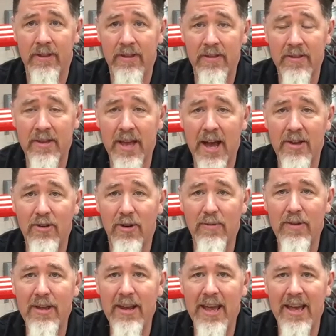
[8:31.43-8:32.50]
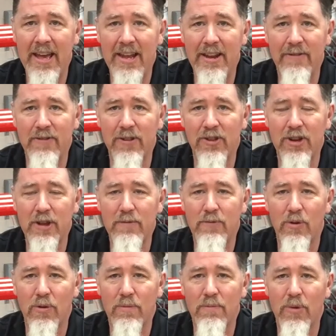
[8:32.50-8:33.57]
This is Scott Norman, and if you're looking
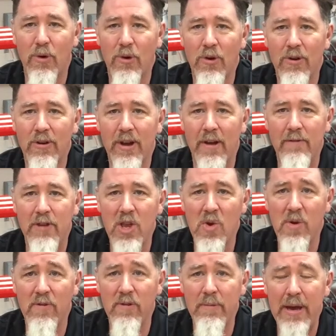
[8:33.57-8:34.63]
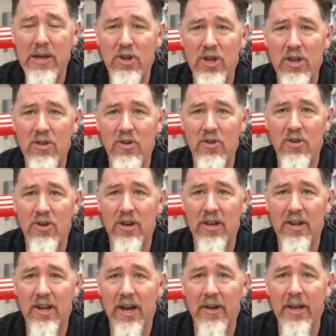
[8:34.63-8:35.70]
for more video information, you
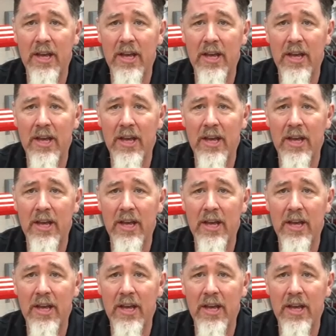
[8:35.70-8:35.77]
could